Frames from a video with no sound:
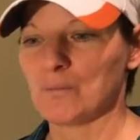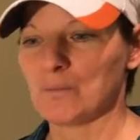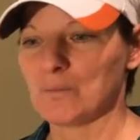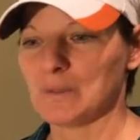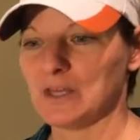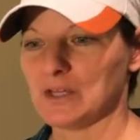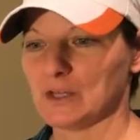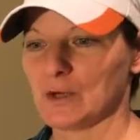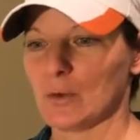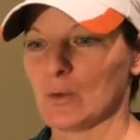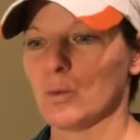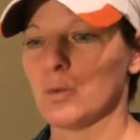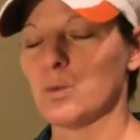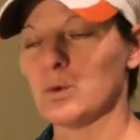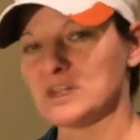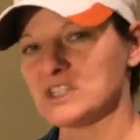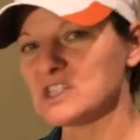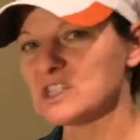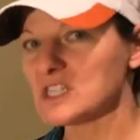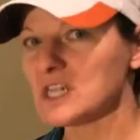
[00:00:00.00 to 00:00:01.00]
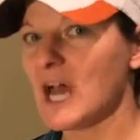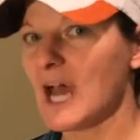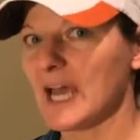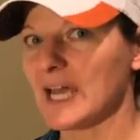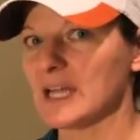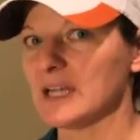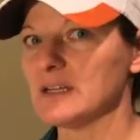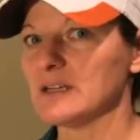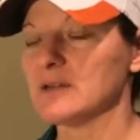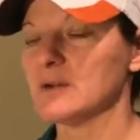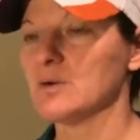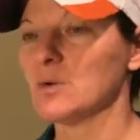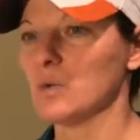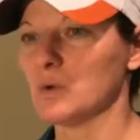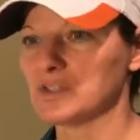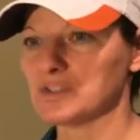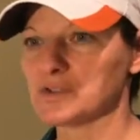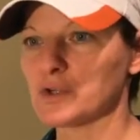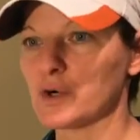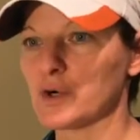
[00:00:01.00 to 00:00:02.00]
you know, what's tight,
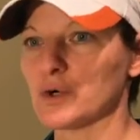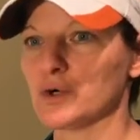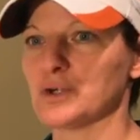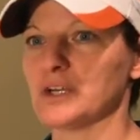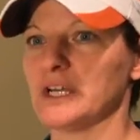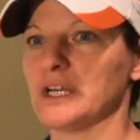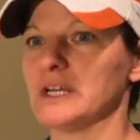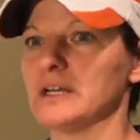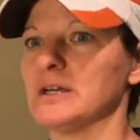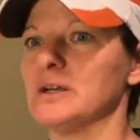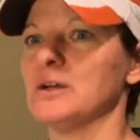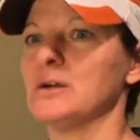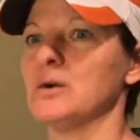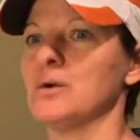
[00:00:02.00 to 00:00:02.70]
what's hurting,